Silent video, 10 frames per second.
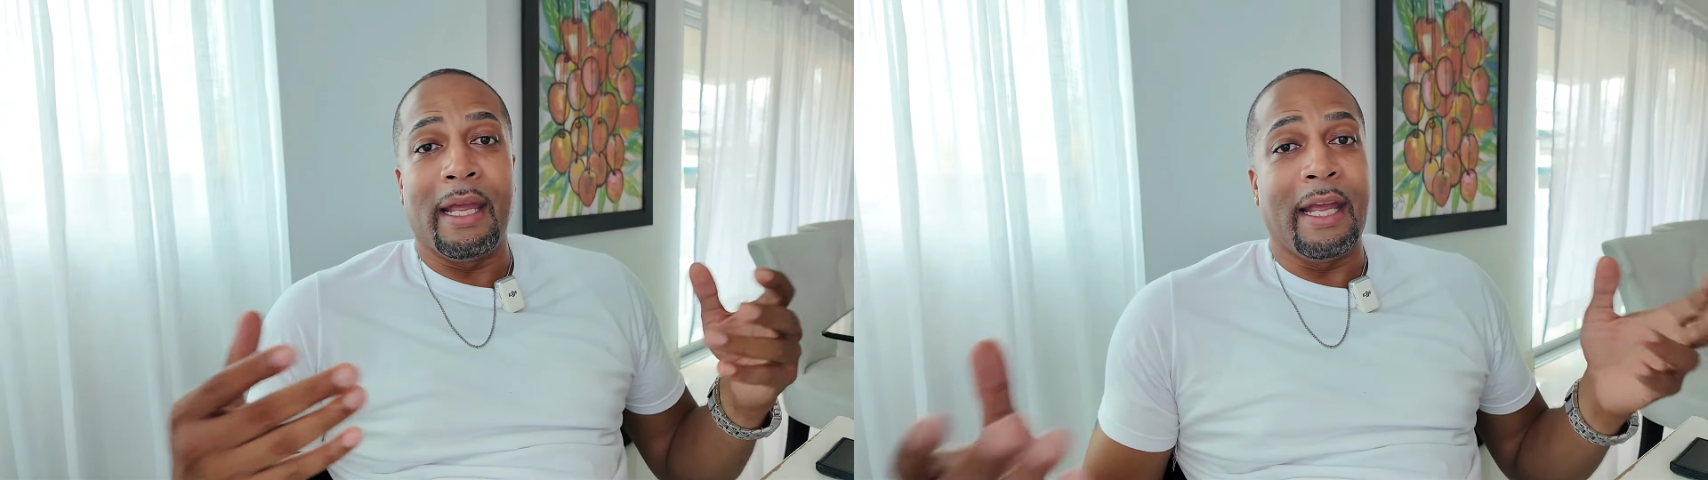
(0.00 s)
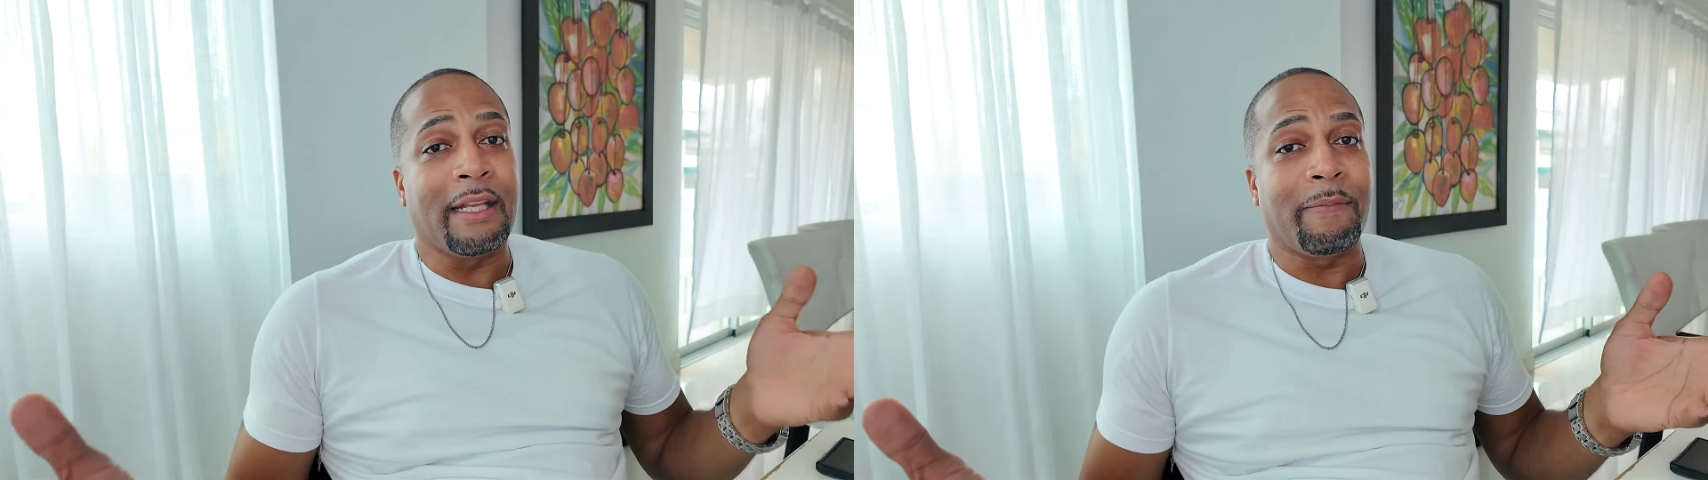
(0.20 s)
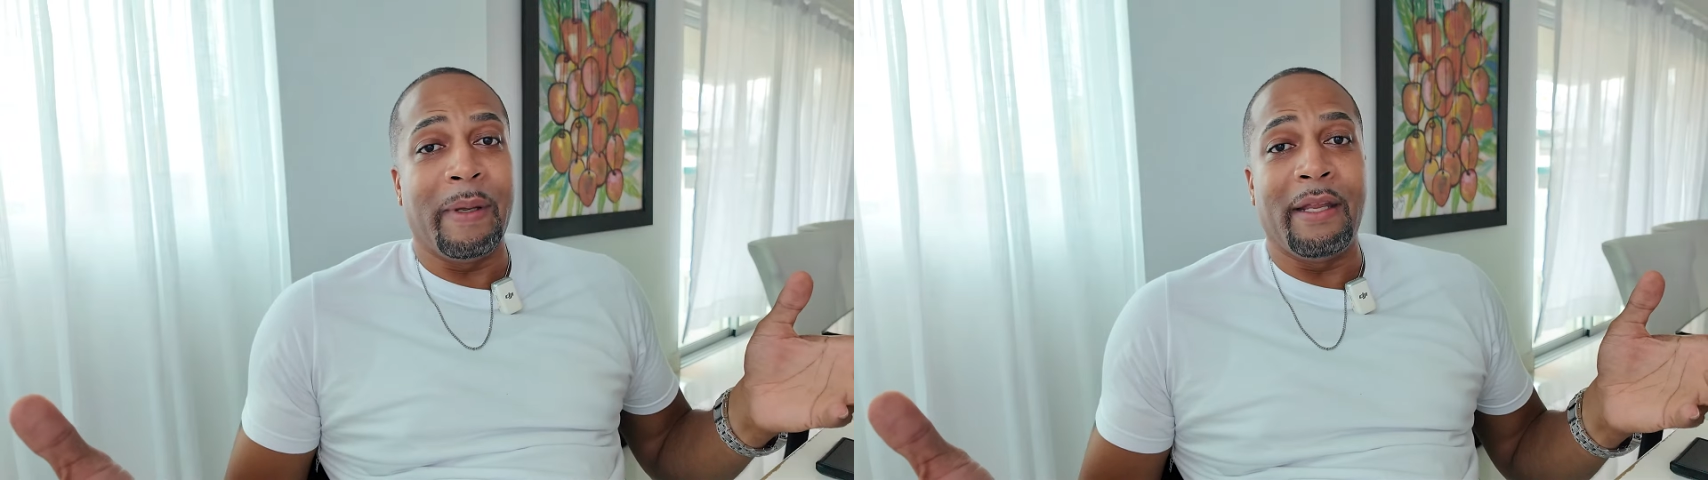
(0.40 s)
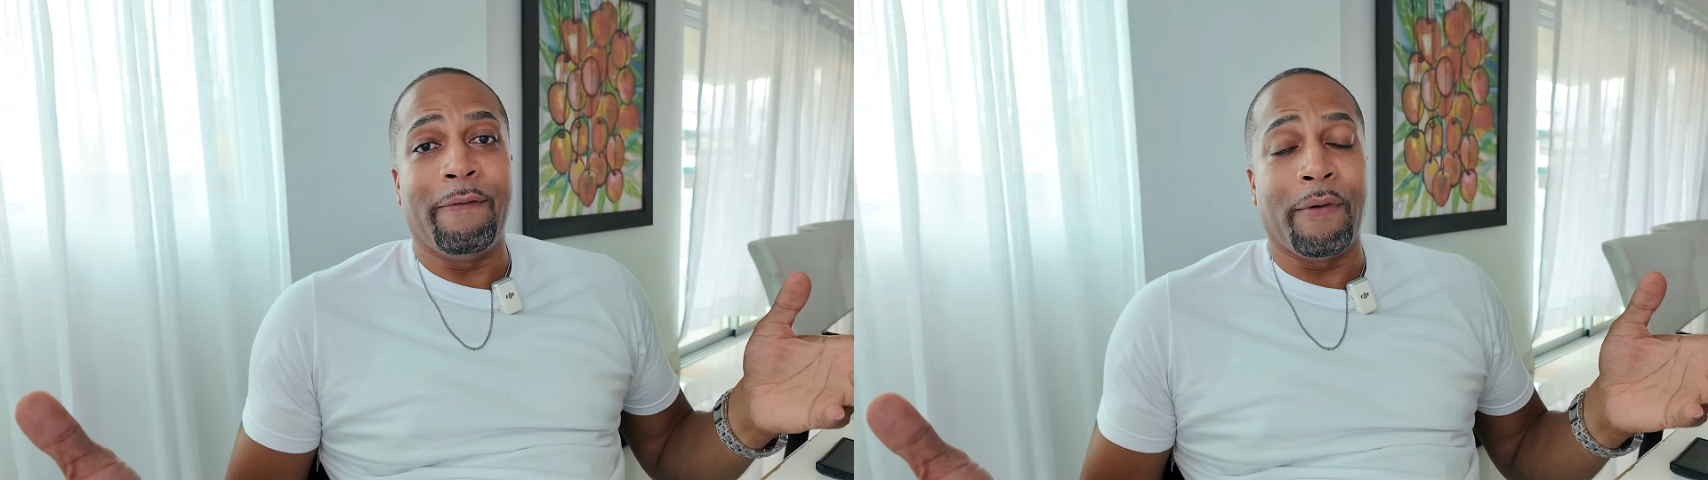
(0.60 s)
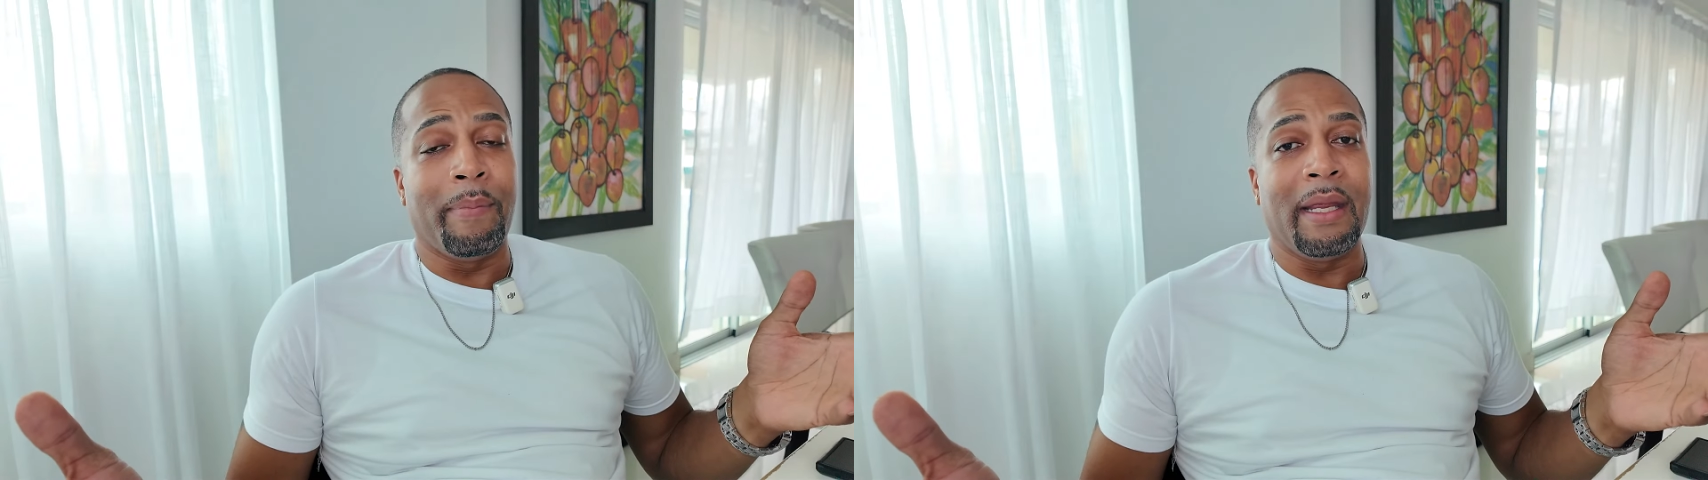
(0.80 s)
It's been,
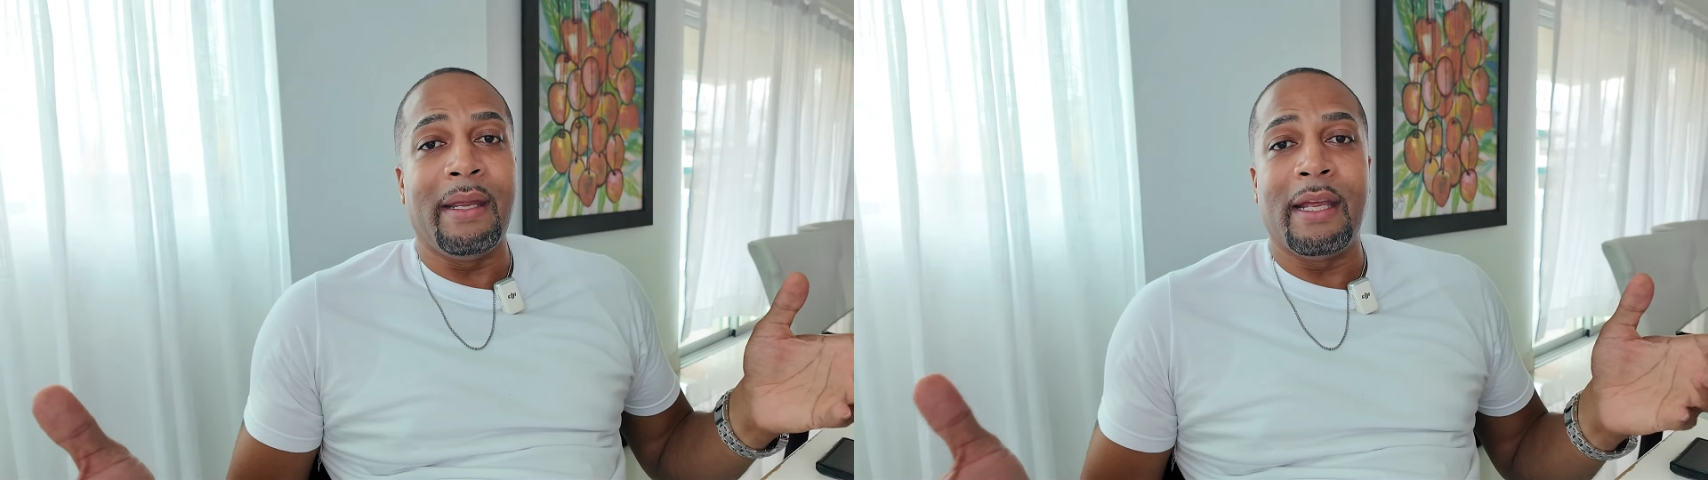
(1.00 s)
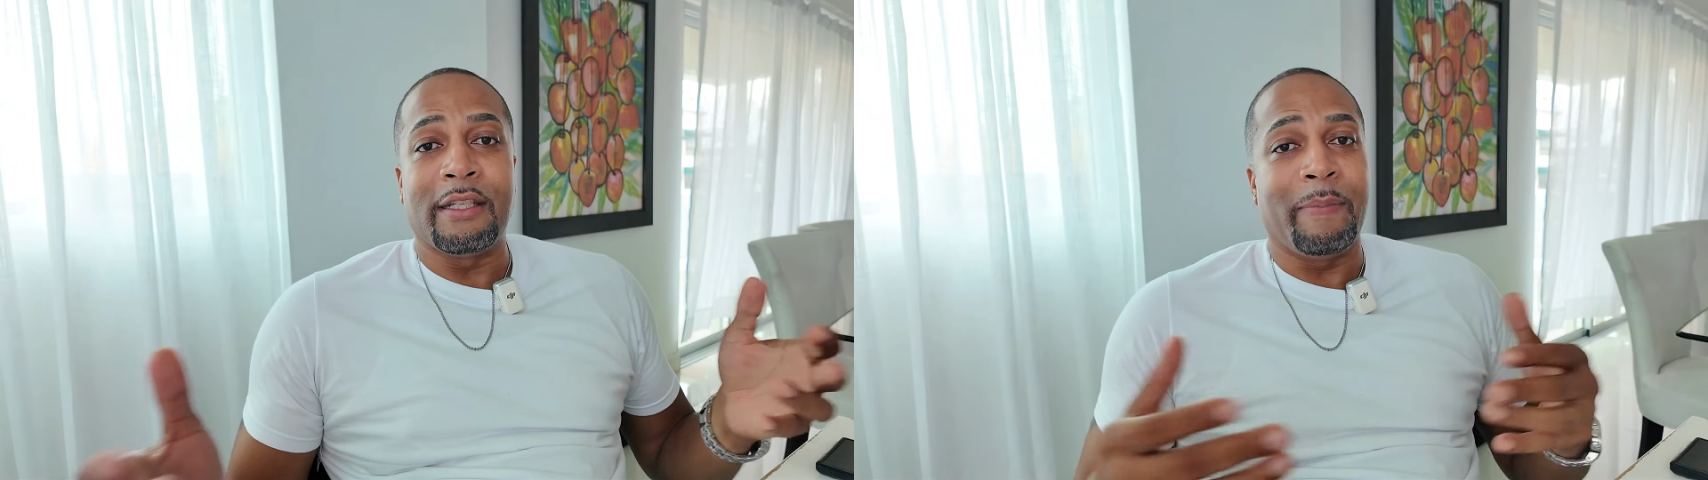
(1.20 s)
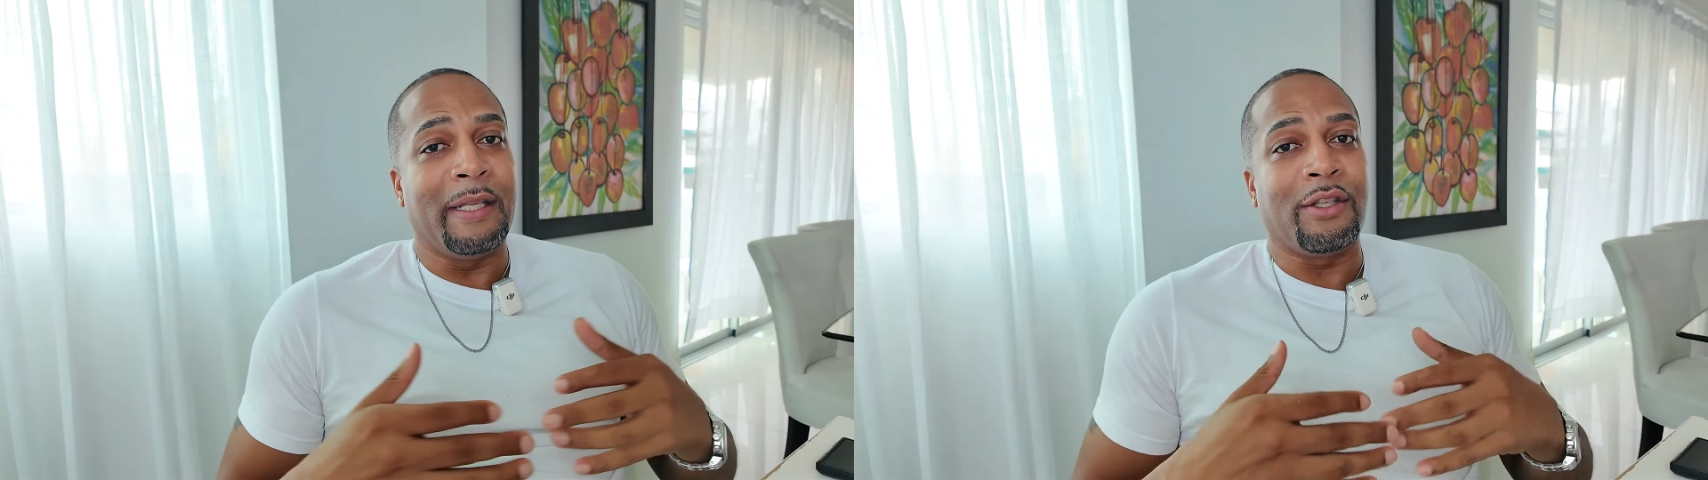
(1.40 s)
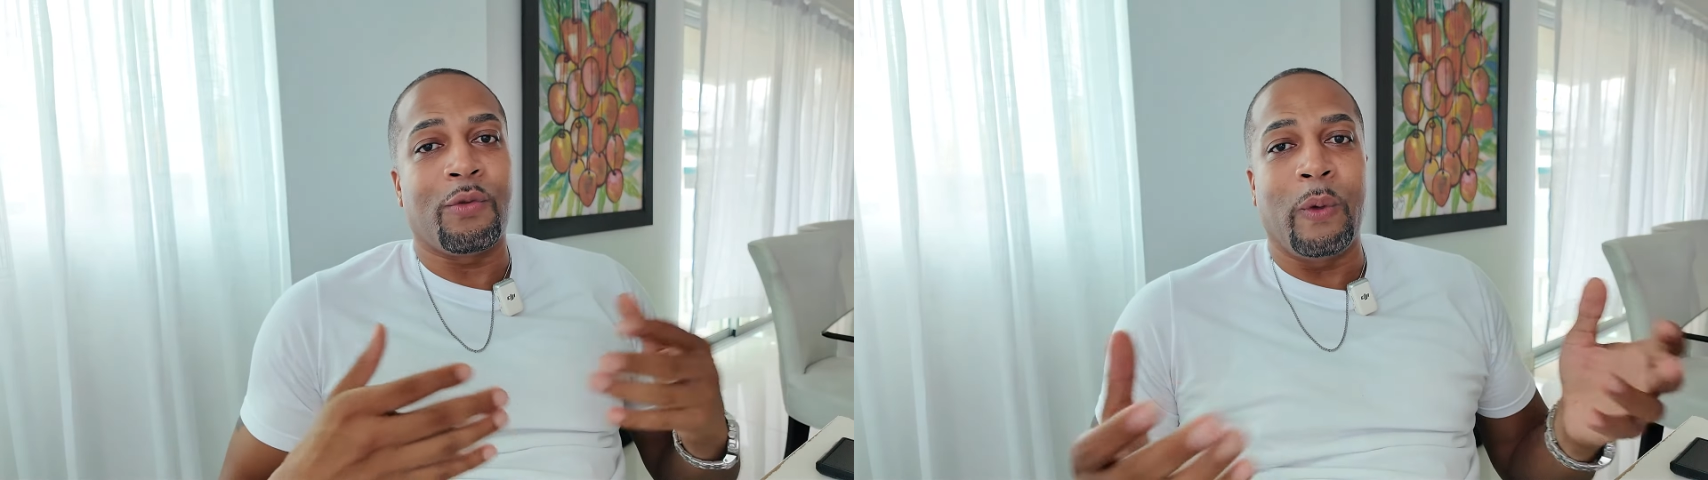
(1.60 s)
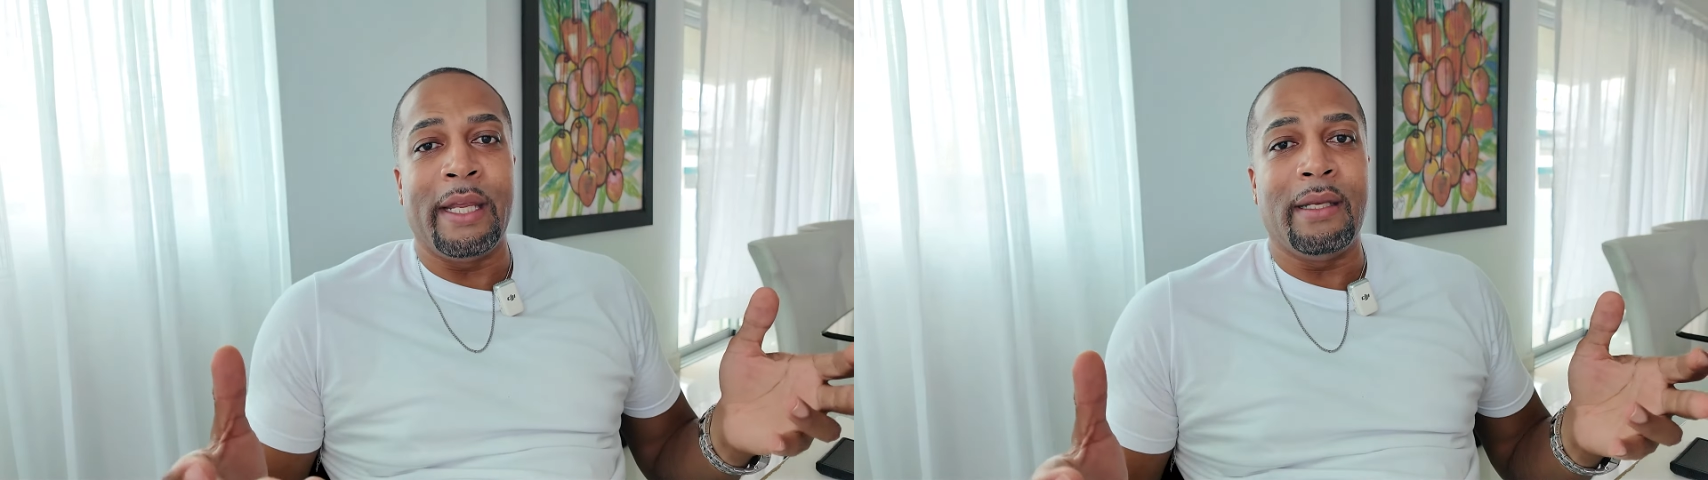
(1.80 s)
for me, it's been
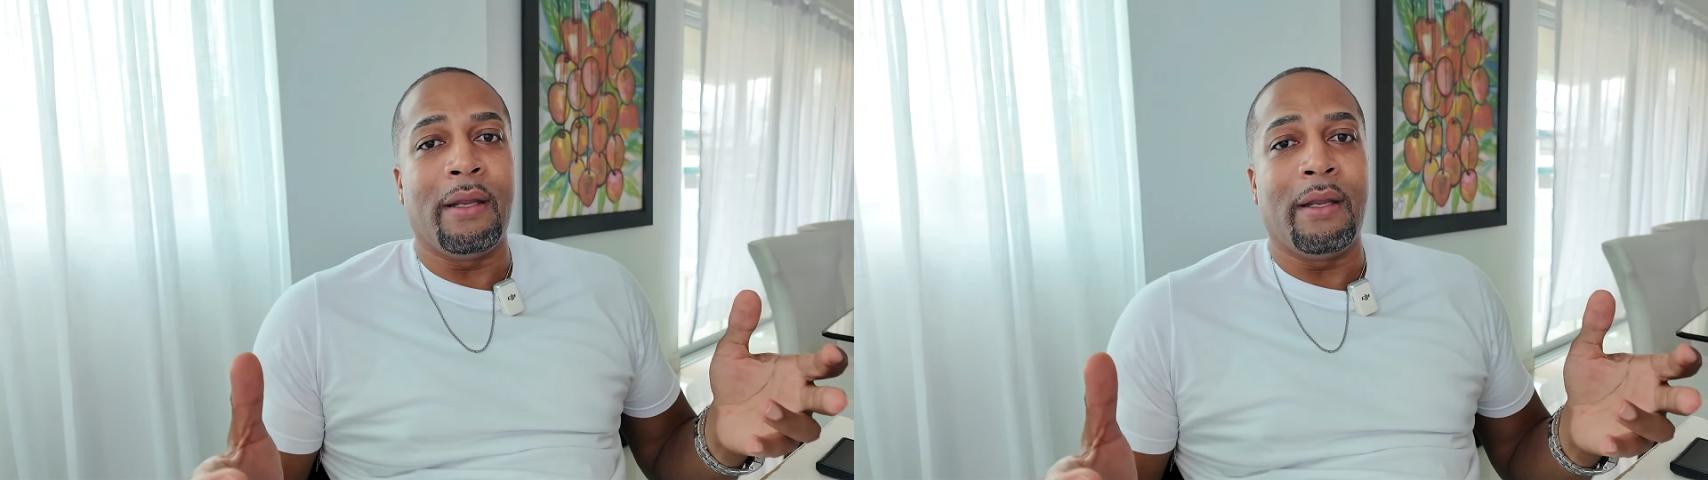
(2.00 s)
sweet.